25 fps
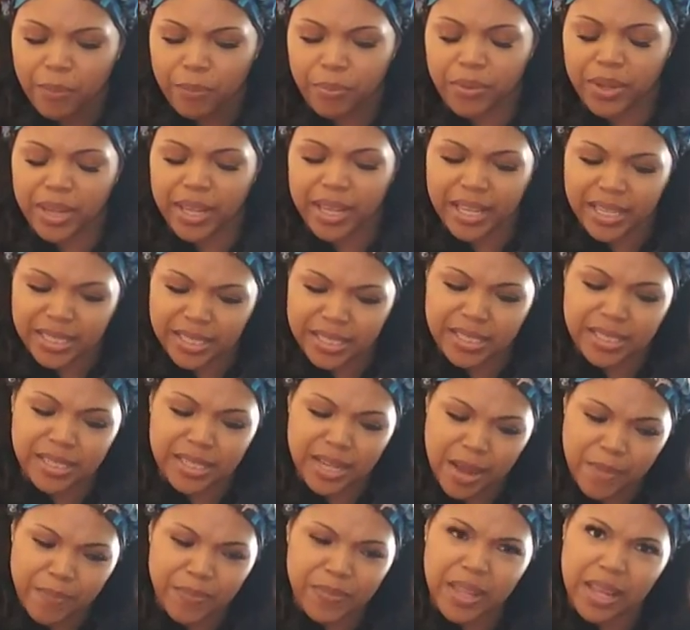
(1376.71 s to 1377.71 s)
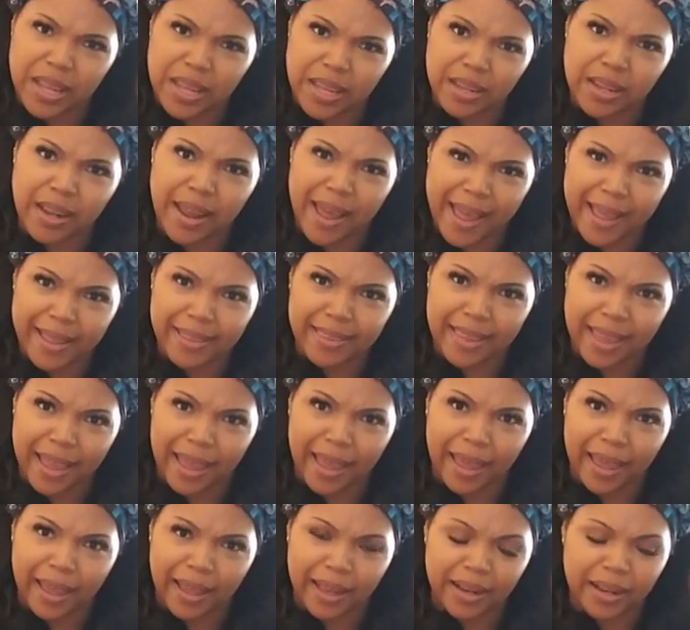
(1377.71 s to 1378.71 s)
but it's something like
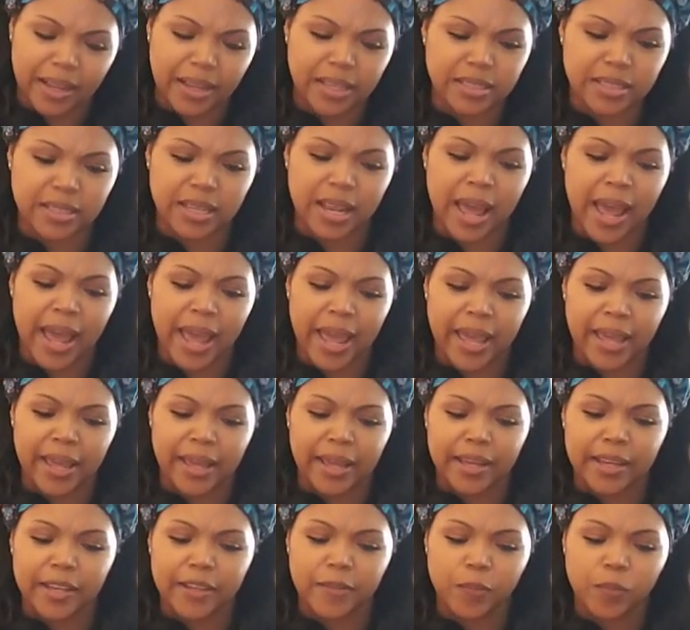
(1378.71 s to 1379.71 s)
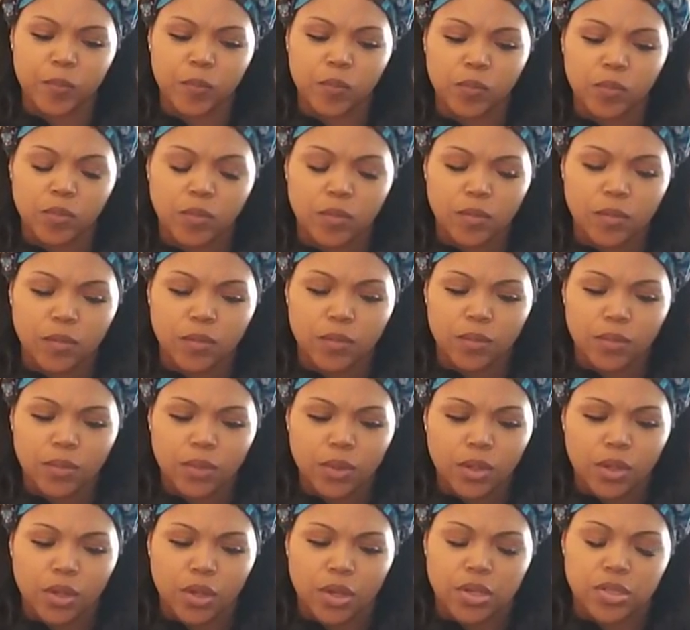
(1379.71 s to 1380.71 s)
that. It's like
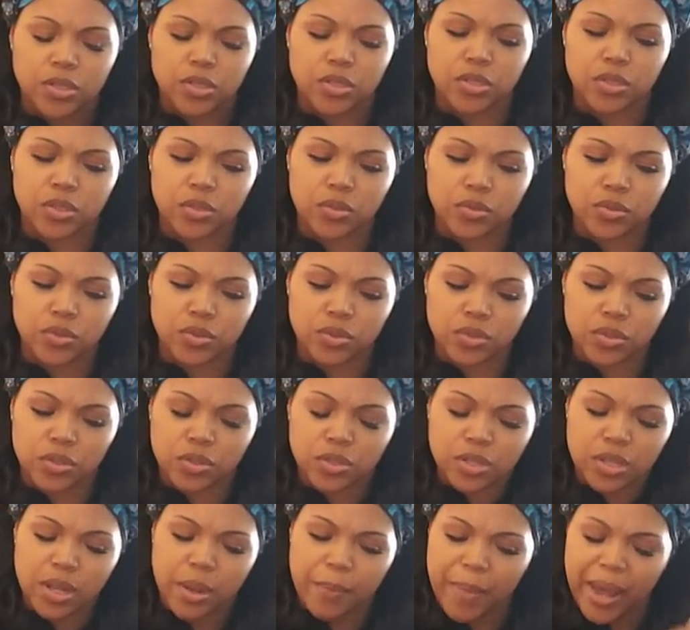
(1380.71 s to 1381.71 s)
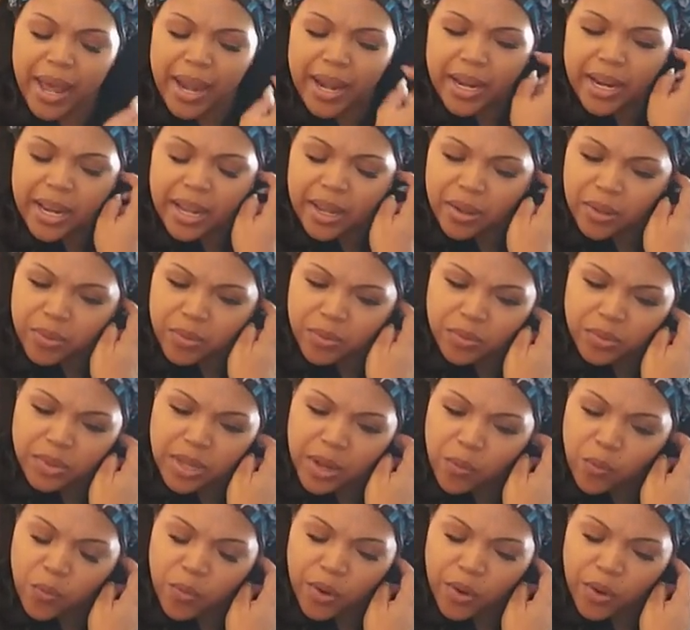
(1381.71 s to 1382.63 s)
somebody that that